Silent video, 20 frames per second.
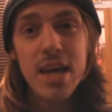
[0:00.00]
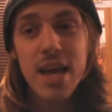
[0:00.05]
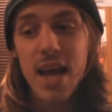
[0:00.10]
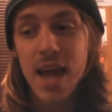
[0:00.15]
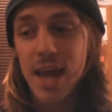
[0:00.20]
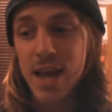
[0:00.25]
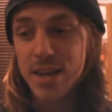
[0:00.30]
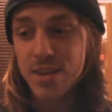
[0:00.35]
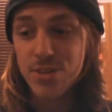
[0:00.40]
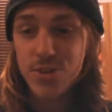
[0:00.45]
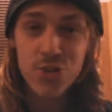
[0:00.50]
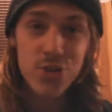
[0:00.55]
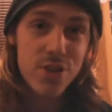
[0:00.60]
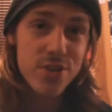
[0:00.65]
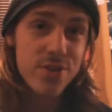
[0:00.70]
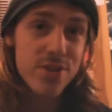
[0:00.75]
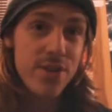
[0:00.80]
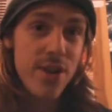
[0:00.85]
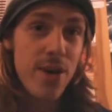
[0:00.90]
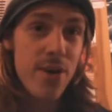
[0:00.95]
And
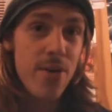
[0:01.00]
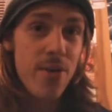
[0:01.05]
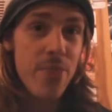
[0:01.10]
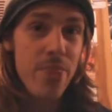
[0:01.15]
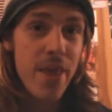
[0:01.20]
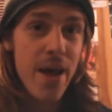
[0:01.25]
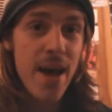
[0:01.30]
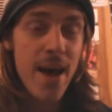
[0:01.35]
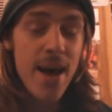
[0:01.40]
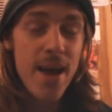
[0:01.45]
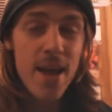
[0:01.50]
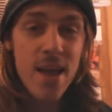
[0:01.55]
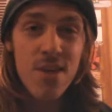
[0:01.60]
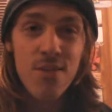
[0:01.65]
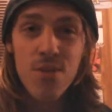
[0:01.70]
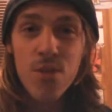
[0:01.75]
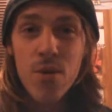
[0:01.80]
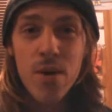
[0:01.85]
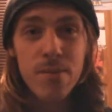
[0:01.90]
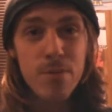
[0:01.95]
just know that
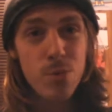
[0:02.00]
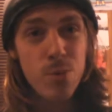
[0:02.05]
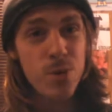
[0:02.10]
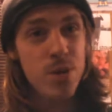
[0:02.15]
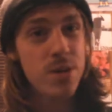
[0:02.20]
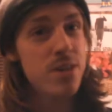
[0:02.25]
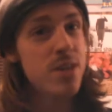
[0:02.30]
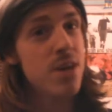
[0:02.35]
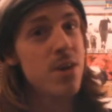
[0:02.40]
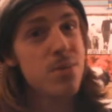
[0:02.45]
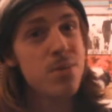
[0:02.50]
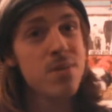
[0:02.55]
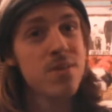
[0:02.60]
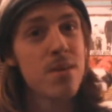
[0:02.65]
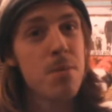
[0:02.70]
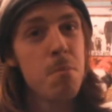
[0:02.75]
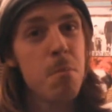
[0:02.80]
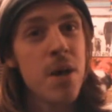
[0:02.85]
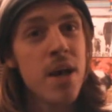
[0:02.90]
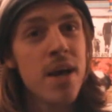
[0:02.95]
if you ever want to talk to
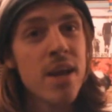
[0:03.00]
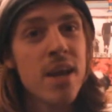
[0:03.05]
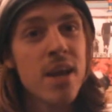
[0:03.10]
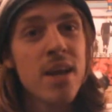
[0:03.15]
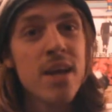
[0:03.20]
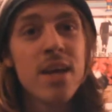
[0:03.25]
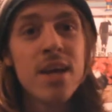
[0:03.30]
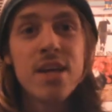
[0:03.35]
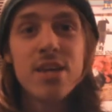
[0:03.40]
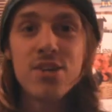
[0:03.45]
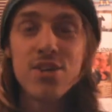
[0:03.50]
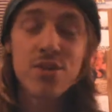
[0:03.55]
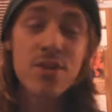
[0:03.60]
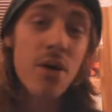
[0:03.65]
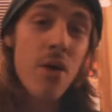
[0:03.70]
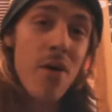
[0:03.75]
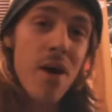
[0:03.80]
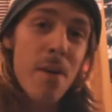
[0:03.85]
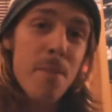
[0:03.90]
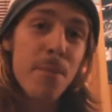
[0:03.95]
somebody, just
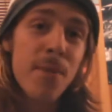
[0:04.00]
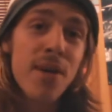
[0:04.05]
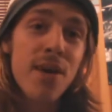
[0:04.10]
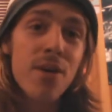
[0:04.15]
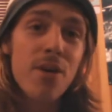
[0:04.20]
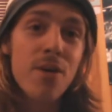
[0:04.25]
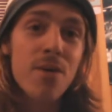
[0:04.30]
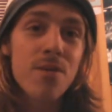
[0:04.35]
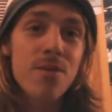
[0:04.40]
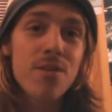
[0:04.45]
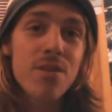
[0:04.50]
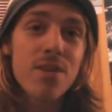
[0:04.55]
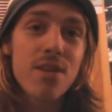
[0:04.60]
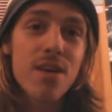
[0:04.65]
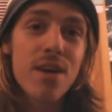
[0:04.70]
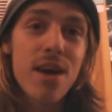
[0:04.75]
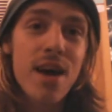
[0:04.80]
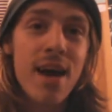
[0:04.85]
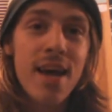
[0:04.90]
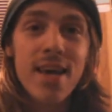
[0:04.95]
know I'm here.
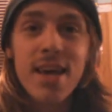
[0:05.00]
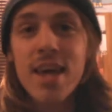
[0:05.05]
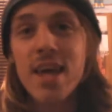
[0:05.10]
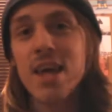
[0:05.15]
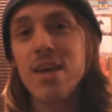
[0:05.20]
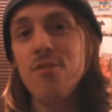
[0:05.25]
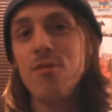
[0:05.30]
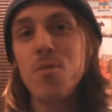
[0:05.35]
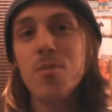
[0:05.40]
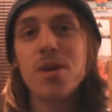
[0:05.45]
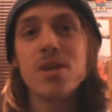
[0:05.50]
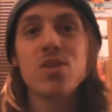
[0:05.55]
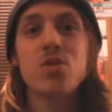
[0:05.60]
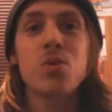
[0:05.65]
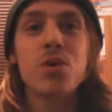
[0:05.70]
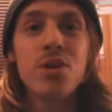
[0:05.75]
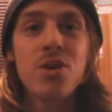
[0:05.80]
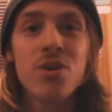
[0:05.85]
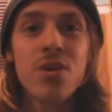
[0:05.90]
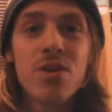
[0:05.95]
I can give you my
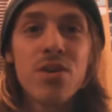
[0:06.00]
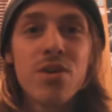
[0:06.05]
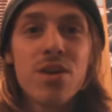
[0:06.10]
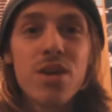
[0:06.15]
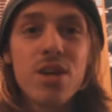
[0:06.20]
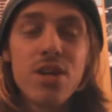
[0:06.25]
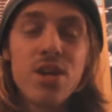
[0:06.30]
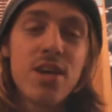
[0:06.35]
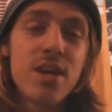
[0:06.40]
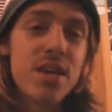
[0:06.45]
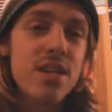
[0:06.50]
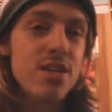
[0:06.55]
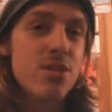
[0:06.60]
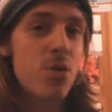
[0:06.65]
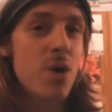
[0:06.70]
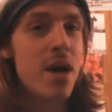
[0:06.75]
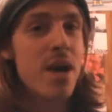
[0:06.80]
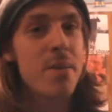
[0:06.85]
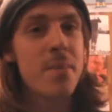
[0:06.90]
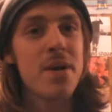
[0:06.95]
Twitter. You can
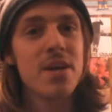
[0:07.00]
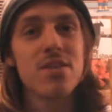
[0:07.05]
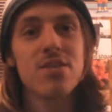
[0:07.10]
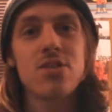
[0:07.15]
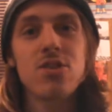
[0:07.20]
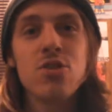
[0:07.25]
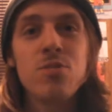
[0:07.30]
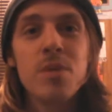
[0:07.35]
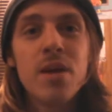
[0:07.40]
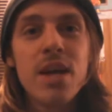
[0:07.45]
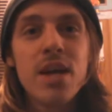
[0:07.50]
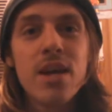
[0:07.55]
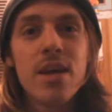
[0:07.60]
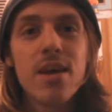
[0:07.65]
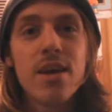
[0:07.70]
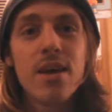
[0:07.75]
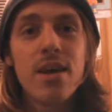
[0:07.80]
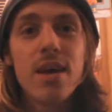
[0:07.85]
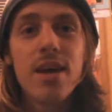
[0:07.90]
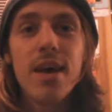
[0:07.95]
direct message me,
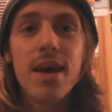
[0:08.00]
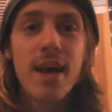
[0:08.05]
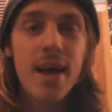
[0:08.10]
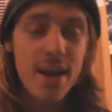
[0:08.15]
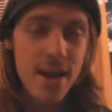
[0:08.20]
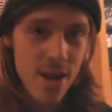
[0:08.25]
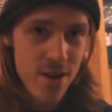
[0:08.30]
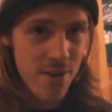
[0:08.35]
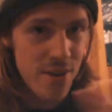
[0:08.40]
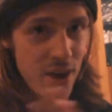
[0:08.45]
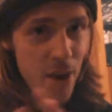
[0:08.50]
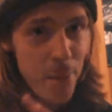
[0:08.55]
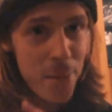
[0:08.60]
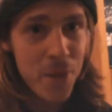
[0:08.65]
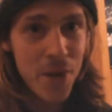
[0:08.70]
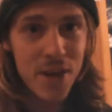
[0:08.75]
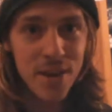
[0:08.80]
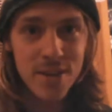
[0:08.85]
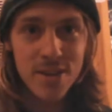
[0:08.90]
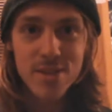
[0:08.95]
and I'll help
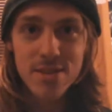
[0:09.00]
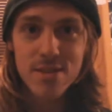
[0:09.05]
you.